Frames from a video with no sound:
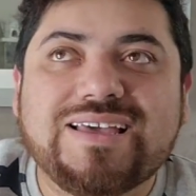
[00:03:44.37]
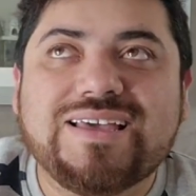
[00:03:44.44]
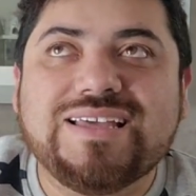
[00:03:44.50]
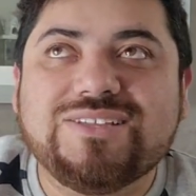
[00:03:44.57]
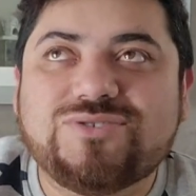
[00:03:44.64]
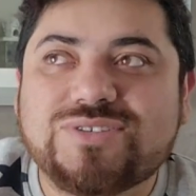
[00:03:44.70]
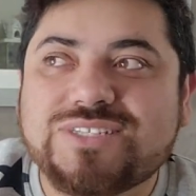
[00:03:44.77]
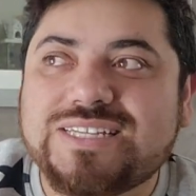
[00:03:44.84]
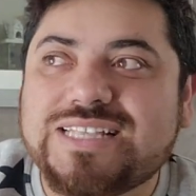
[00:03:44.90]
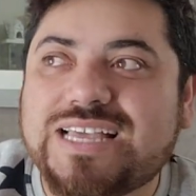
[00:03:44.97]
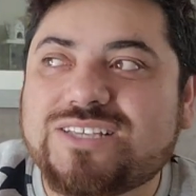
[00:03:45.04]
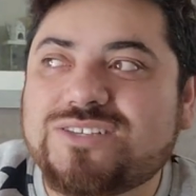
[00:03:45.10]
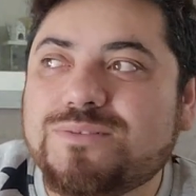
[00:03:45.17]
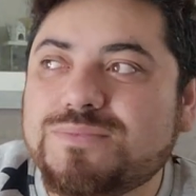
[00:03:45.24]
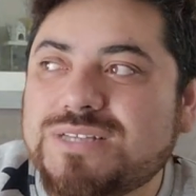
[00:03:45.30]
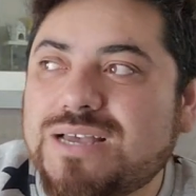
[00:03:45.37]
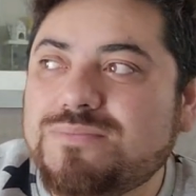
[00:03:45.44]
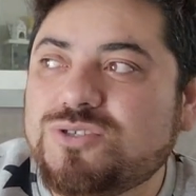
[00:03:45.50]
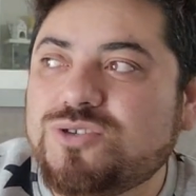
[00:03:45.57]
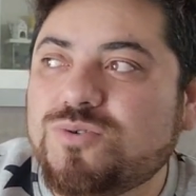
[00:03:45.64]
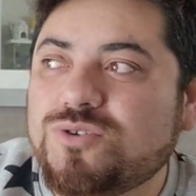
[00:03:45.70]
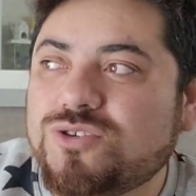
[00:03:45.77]
interesting, like,
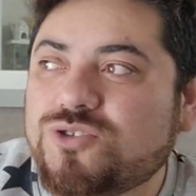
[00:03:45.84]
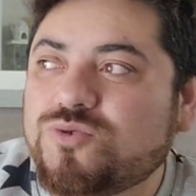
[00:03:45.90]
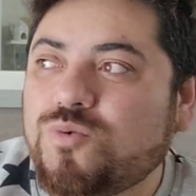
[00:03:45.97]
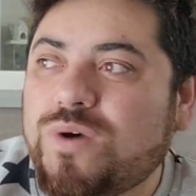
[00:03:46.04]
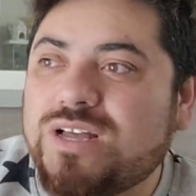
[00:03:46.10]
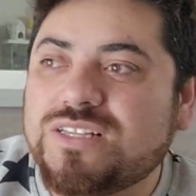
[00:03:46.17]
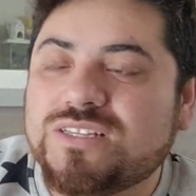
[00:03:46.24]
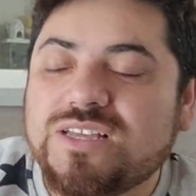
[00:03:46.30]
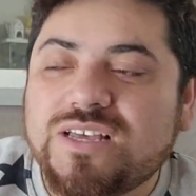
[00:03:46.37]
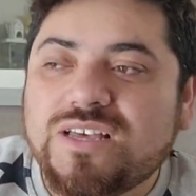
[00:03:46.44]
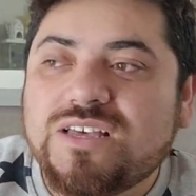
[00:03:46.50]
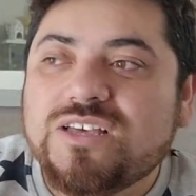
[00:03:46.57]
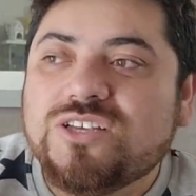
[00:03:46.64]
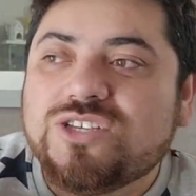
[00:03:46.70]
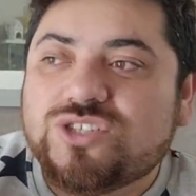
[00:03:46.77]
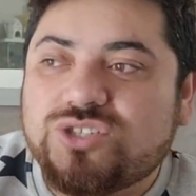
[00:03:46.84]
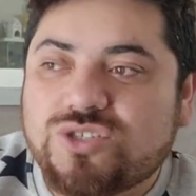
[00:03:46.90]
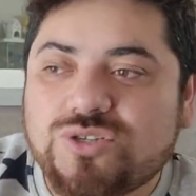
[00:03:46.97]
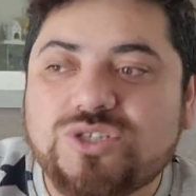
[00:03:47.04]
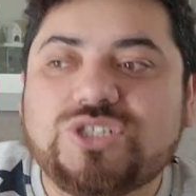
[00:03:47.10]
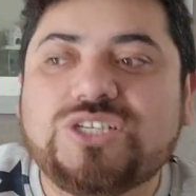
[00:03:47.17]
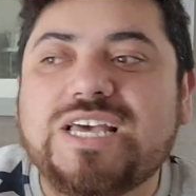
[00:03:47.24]
sometimes you just want
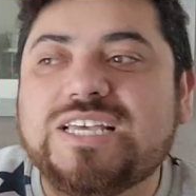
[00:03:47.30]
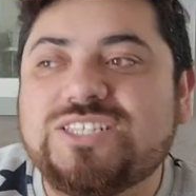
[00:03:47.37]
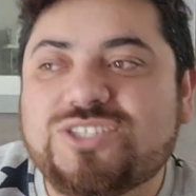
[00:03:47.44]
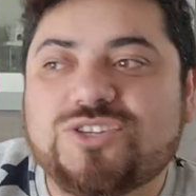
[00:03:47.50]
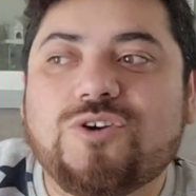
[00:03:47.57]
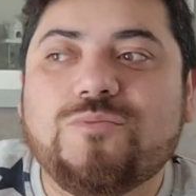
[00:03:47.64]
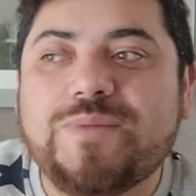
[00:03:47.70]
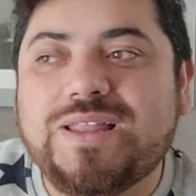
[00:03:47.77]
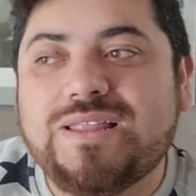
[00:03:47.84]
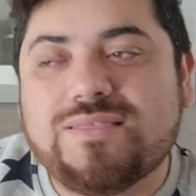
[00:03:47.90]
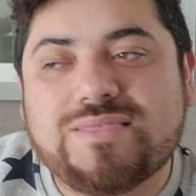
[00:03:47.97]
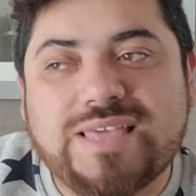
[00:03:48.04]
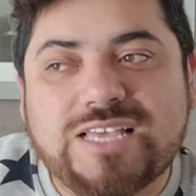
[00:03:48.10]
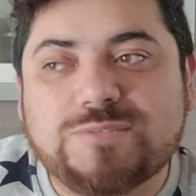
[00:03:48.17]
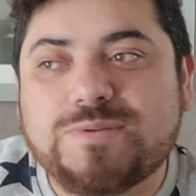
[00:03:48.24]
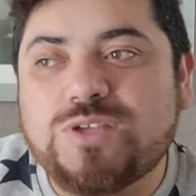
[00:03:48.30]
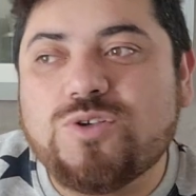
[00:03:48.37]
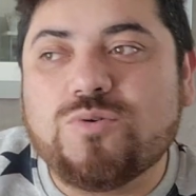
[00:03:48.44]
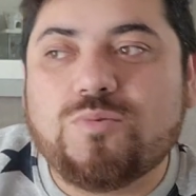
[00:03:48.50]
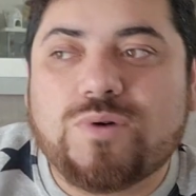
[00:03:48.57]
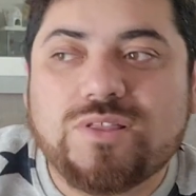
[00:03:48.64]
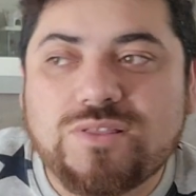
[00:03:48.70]
to say so many things, but
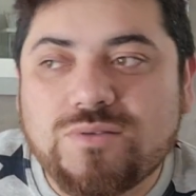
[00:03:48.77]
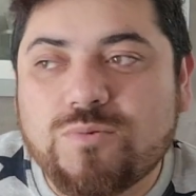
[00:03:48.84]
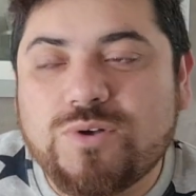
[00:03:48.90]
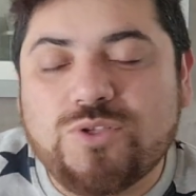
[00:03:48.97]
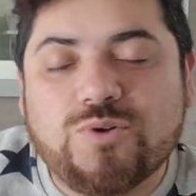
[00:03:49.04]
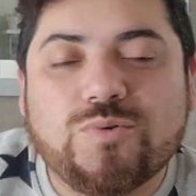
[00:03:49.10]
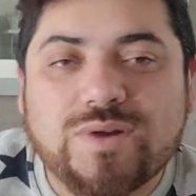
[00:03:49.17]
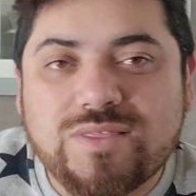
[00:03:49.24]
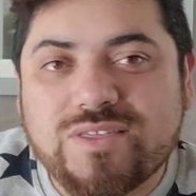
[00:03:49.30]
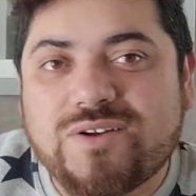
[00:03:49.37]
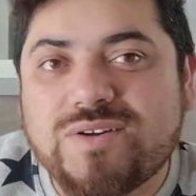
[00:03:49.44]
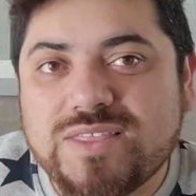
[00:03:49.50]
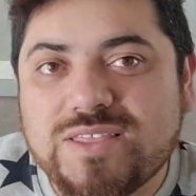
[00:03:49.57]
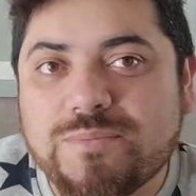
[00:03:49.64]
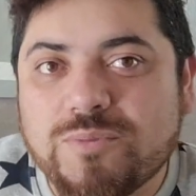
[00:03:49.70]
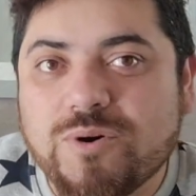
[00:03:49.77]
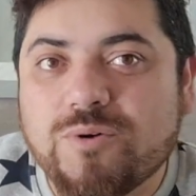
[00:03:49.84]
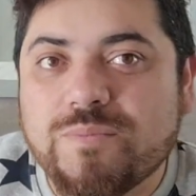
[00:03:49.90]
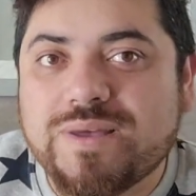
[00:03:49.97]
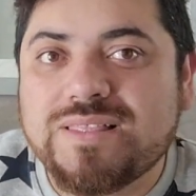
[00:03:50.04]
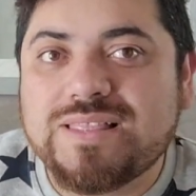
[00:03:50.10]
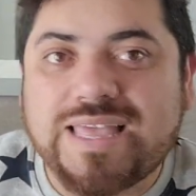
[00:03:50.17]
when you are there in the
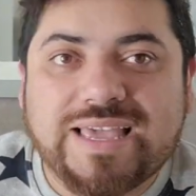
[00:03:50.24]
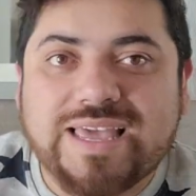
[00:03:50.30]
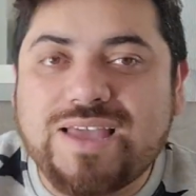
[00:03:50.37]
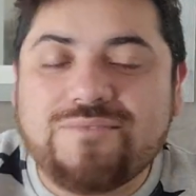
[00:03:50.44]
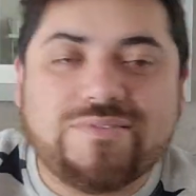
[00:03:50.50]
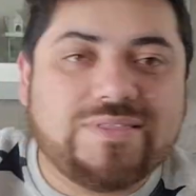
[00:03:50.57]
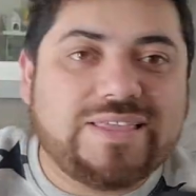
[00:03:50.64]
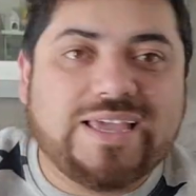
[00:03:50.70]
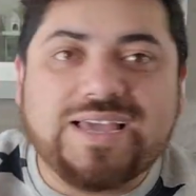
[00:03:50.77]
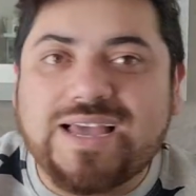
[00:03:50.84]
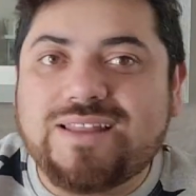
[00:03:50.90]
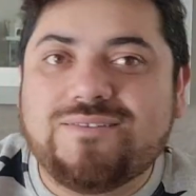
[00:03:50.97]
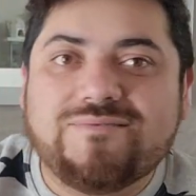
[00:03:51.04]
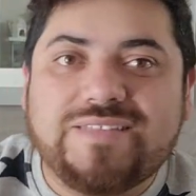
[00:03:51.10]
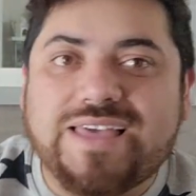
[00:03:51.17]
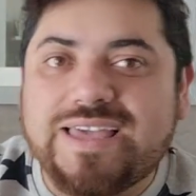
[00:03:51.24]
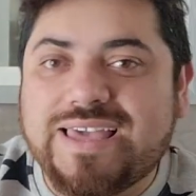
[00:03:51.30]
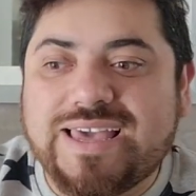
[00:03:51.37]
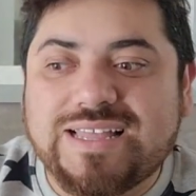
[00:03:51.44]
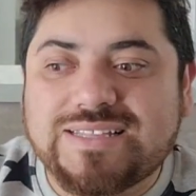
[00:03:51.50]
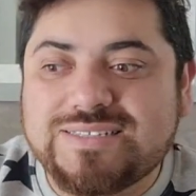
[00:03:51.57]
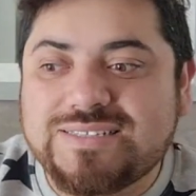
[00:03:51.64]
moment, like, everything kind of, like,
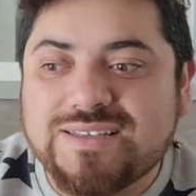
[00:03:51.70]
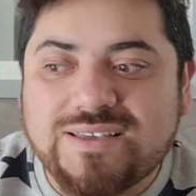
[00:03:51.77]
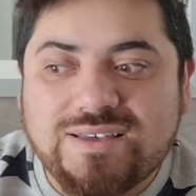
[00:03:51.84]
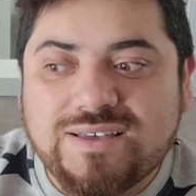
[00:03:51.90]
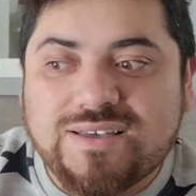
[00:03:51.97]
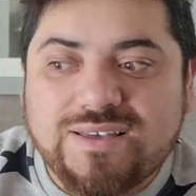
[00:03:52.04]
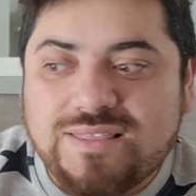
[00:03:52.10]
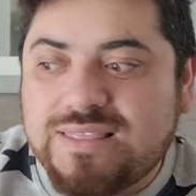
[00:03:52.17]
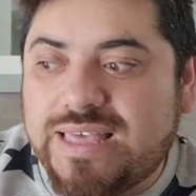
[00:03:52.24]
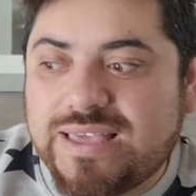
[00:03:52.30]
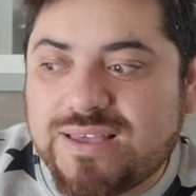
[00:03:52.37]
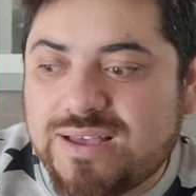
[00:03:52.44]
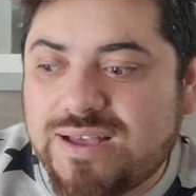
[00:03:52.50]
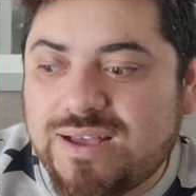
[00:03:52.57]
gets, like,